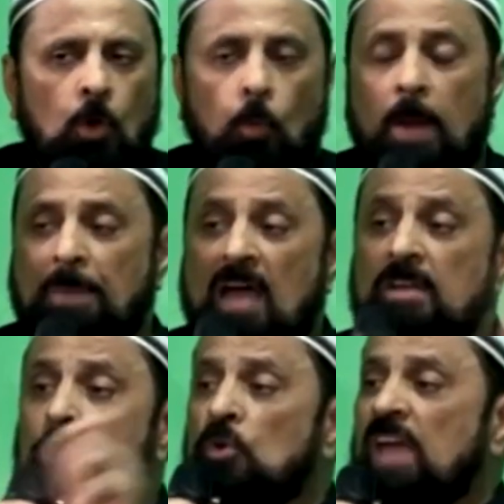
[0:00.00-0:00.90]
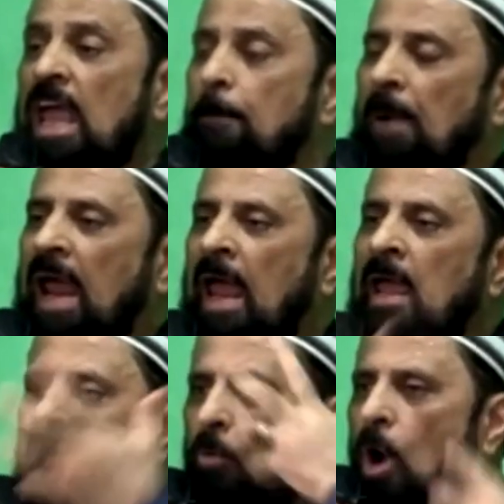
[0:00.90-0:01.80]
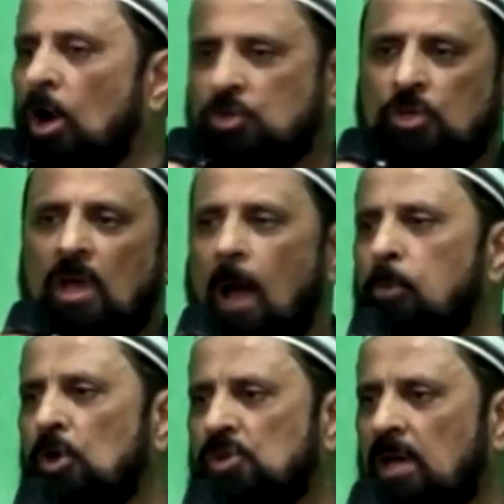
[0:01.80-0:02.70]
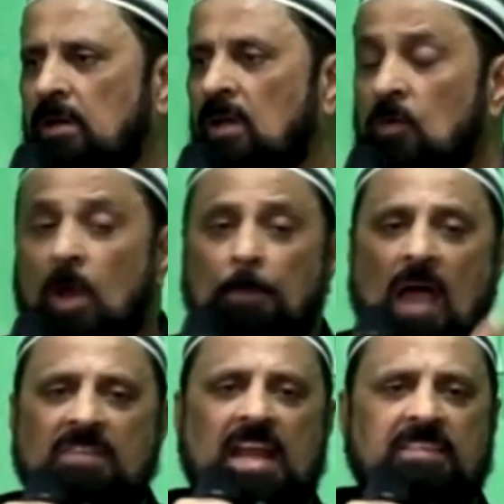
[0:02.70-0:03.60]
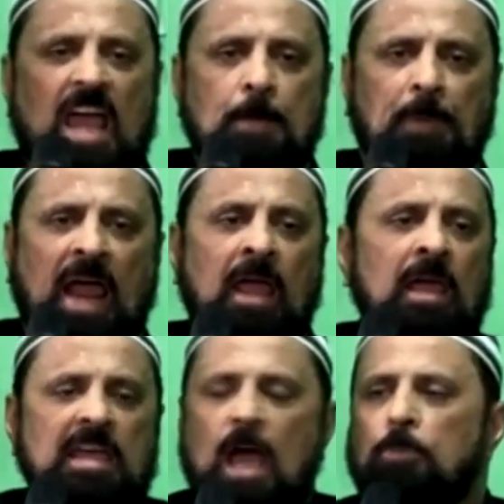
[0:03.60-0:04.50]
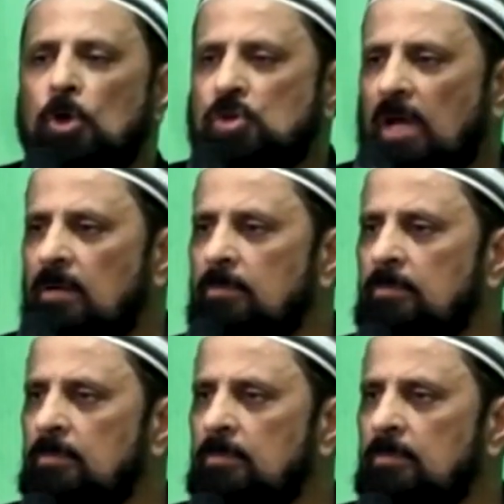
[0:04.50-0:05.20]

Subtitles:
When Prophet Musa he pray, he wash, ablution. When Prophet Isa he pray, he ablution.